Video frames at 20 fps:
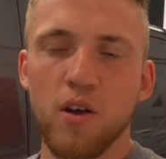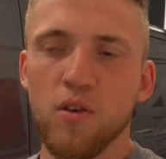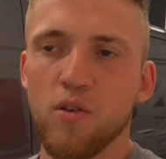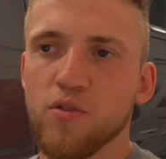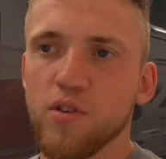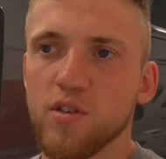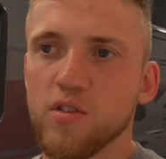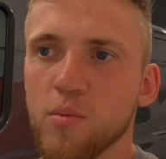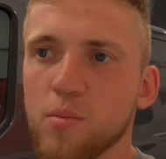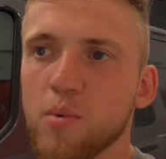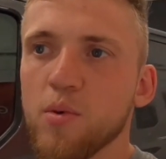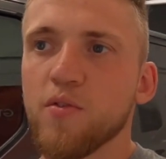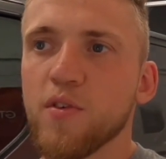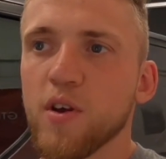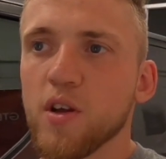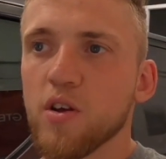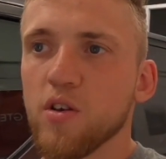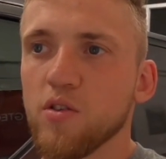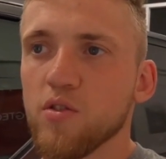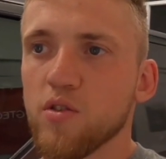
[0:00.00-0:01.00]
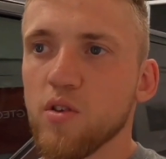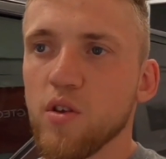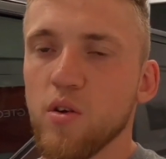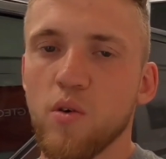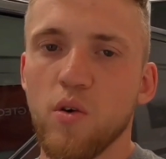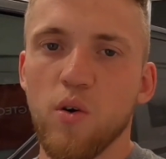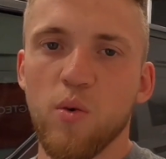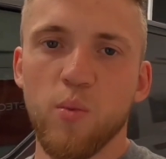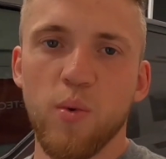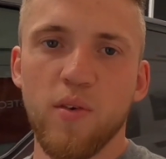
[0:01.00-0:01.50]
And obviously some people think because
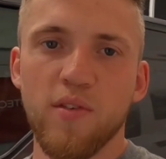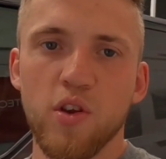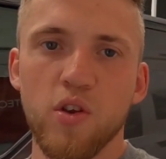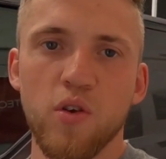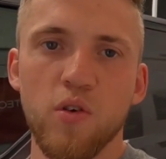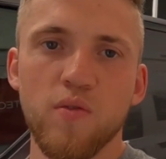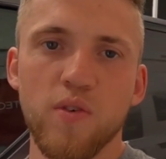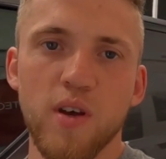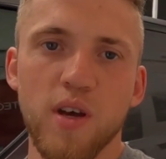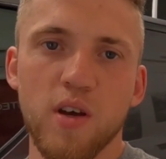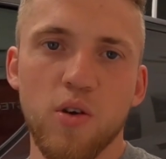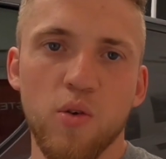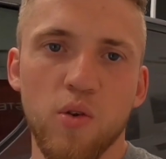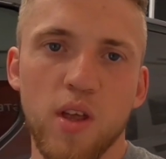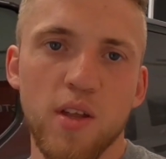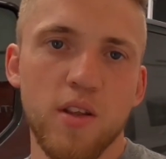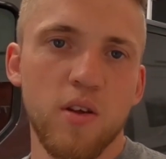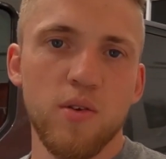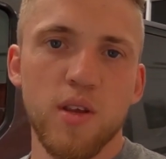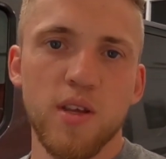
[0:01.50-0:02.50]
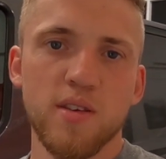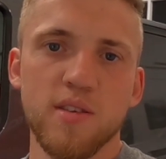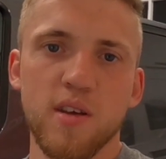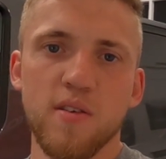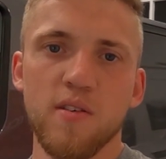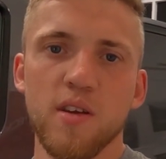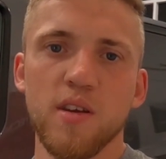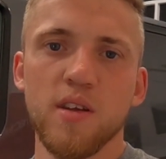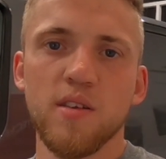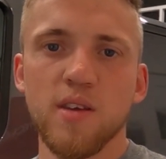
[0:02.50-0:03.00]
with a new vehicle they don't
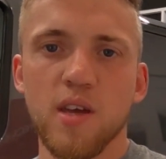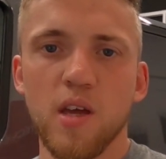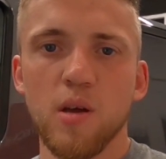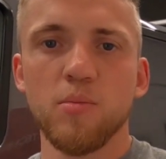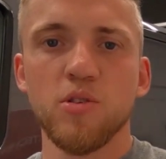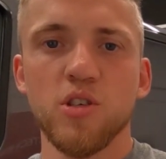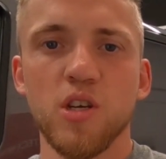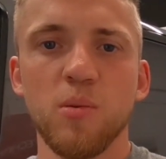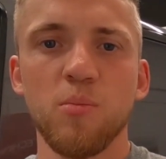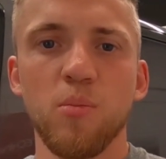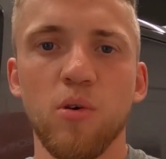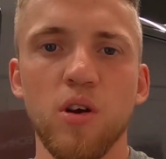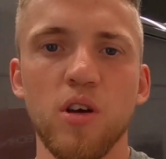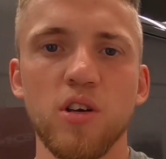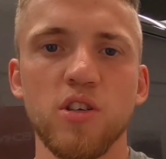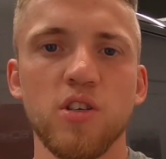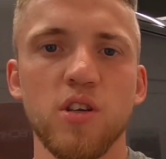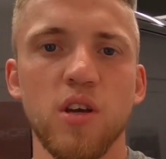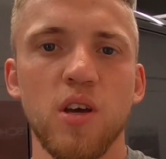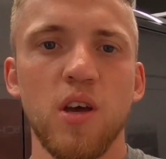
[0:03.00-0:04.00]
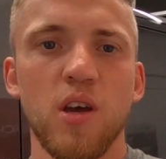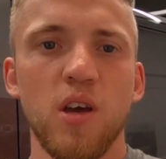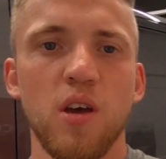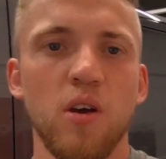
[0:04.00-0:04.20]
necessarily need to get it machine polished,